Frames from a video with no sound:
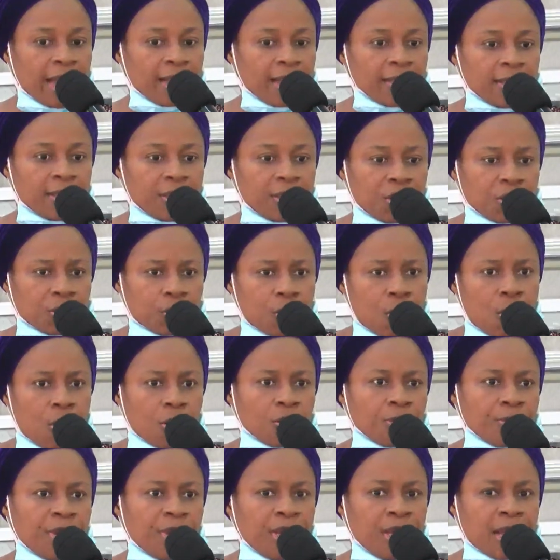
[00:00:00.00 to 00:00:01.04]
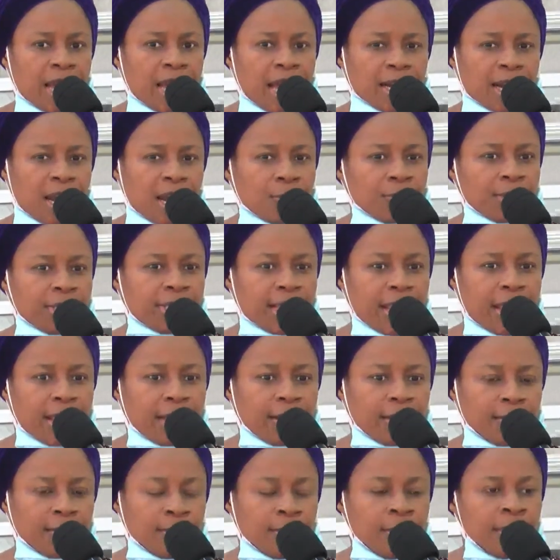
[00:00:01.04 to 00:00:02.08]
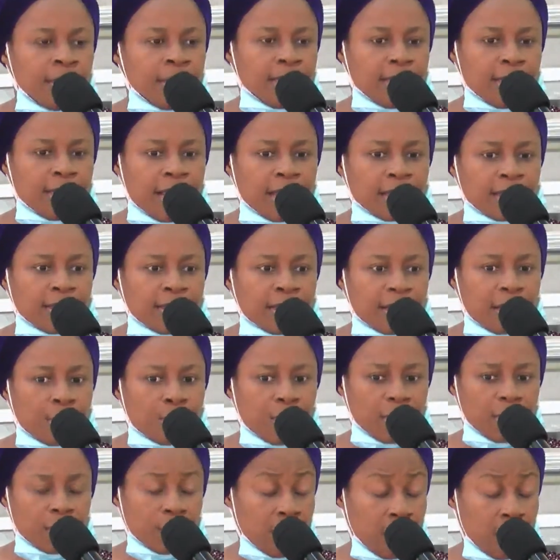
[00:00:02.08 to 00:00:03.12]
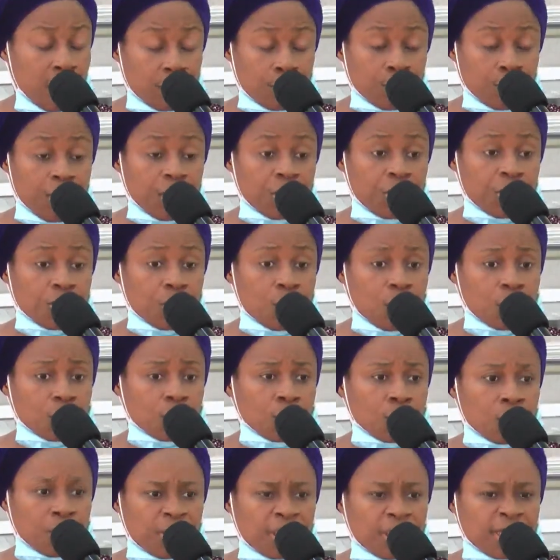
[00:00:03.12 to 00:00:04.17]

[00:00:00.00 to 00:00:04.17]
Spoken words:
and she called me around 10 the next day when she got home.